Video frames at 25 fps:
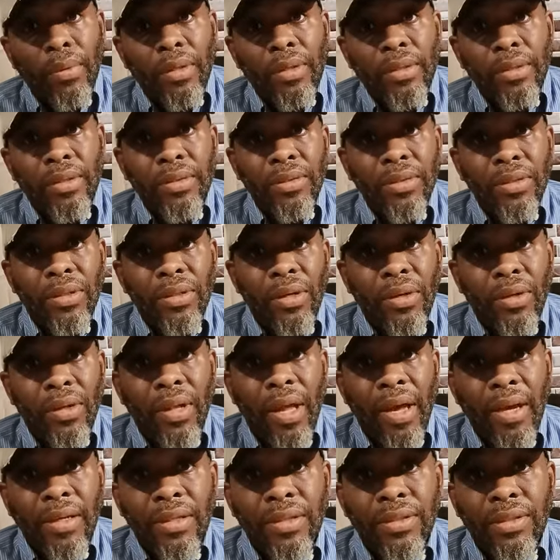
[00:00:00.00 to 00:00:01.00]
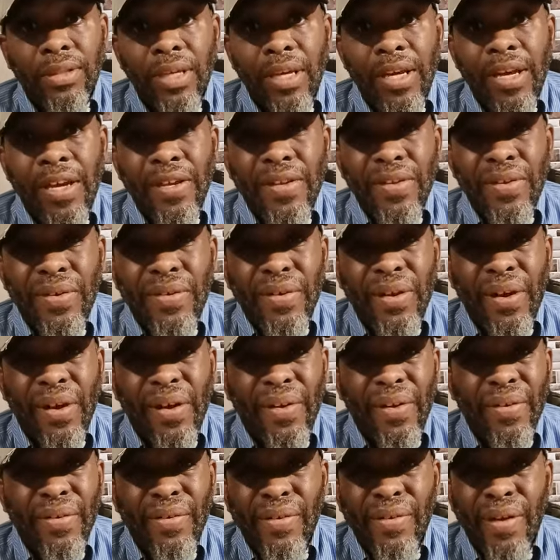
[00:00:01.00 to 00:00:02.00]
And, you know, like I said, you
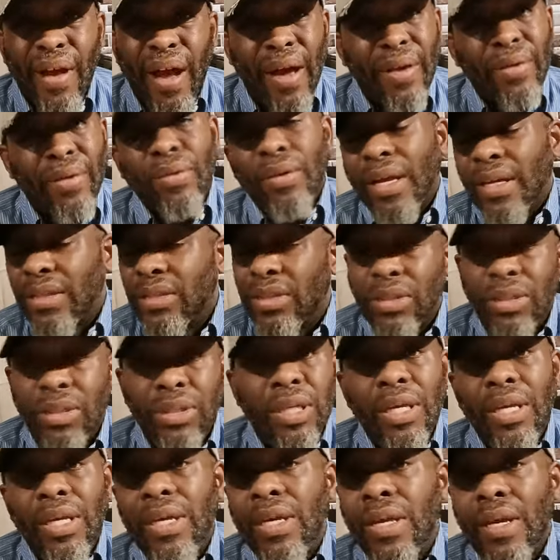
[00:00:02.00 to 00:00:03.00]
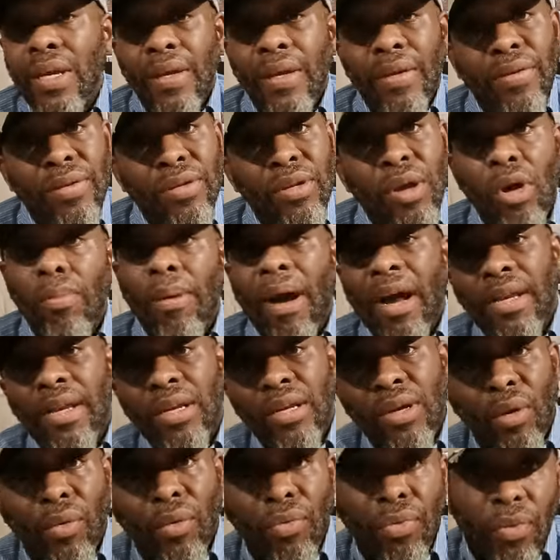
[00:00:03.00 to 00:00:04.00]
know, I don't like to see nobody
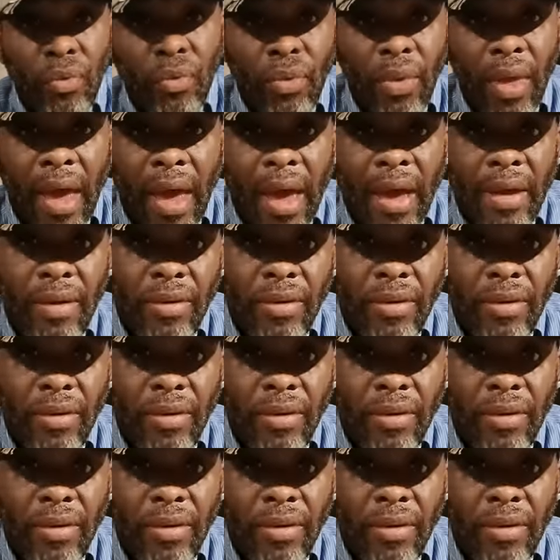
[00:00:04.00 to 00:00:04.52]
go through that.